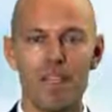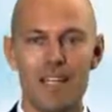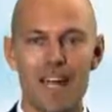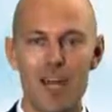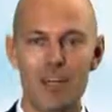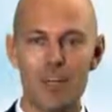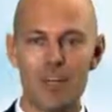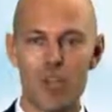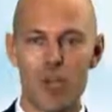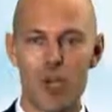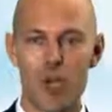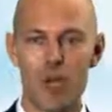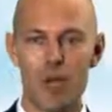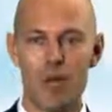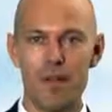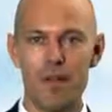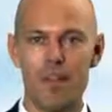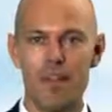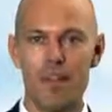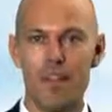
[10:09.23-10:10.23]
Dow
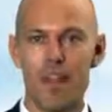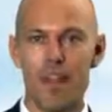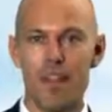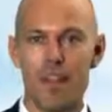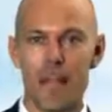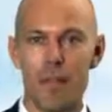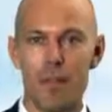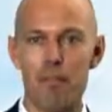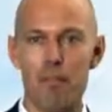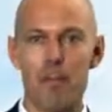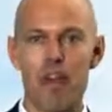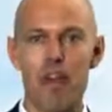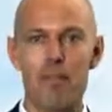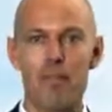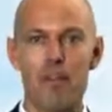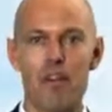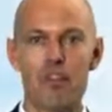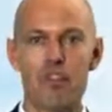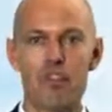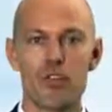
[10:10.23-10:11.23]
determined that a
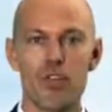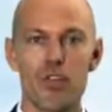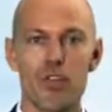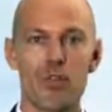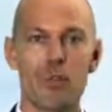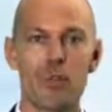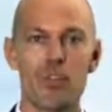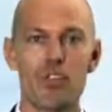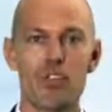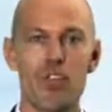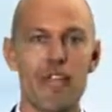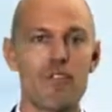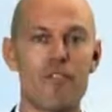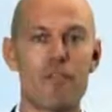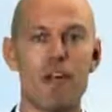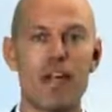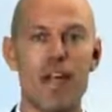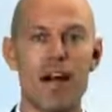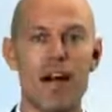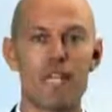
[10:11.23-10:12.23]
primary trend will
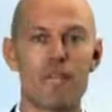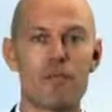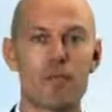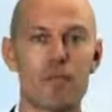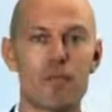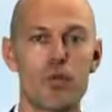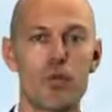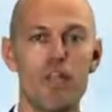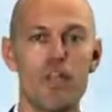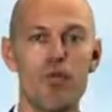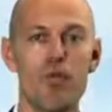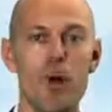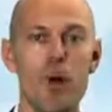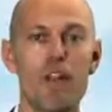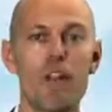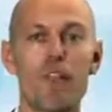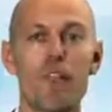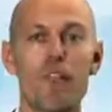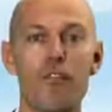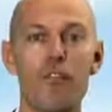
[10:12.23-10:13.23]
generally last between
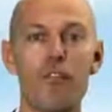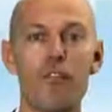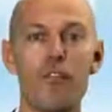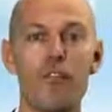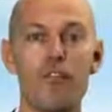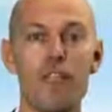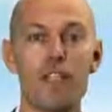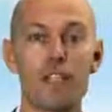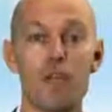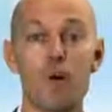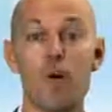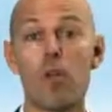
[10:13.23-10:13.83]
1 and 3 years,